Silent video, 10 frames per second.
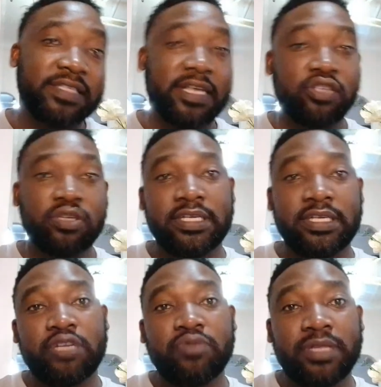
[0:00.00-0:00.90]

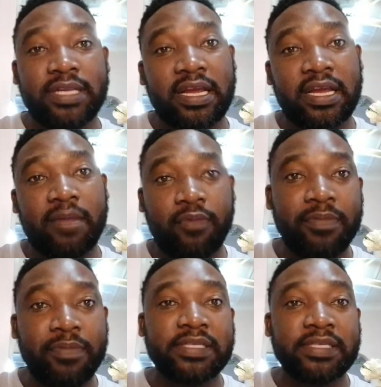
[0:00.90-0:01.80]
associated with legal
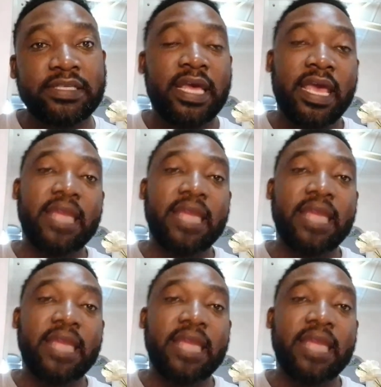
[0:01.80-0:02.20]
appointments, and